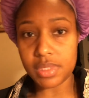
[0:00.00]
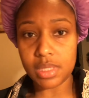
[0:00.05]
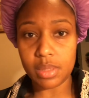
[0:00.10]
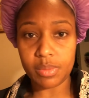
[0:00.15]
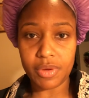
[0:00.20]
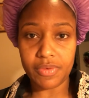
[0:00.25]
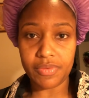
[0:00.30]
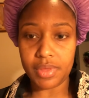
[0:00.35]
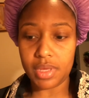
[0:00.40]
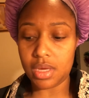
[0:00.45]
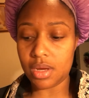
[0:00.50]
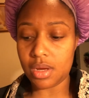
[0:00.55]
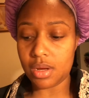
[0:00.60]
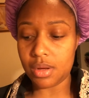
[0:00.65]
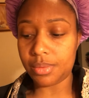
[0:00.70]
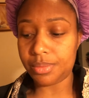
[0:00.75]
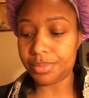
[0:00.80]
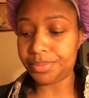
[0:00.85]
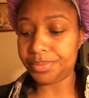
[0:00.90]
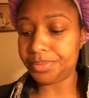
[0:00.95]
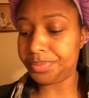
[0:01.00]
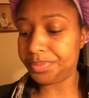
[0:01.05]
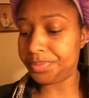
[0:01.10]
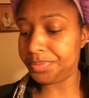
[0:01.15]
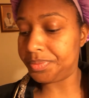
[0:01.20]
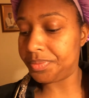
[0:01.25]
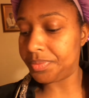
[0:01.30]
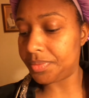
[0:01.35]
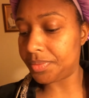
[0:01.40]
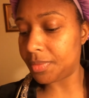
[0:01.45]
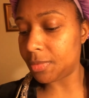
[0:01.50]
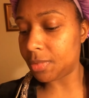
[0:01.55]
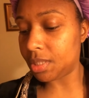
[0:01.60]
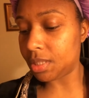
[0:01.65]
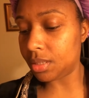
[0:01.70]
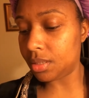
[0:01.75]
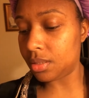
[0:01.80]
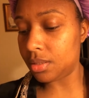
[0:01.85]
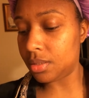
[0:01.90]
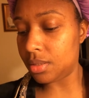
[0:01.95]
some of the um
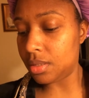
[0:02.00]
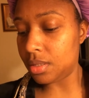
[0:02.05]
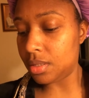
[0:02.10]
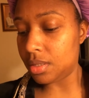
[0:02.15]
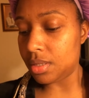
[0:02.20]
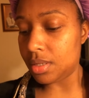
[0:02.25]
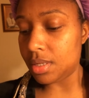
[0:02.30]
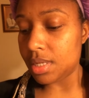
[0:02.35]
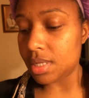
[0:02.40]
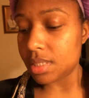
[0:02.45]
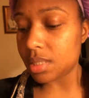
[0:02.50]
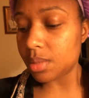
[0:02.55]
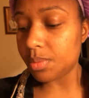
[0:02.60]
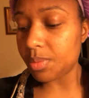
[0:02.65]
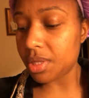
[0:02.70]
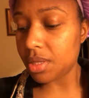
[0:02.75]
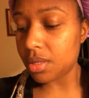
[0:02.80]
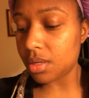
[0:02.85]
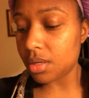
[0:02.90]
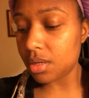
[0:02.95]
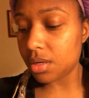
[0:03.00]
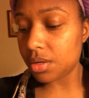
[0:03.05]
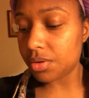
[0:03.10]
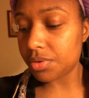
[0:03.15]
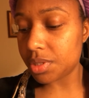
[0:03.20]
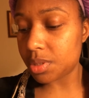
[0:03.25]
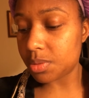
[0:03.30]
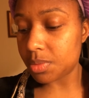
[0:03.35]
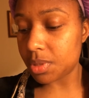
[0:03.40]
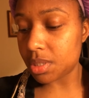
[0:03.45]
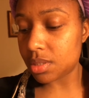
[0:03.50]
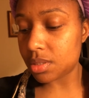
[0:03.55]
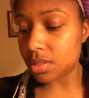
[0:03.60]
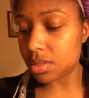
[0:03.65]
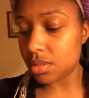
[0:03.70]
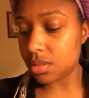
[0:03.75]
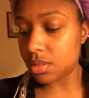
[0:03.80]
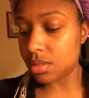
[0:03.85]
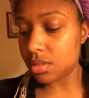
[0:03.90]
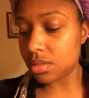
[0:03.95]
some of the christmas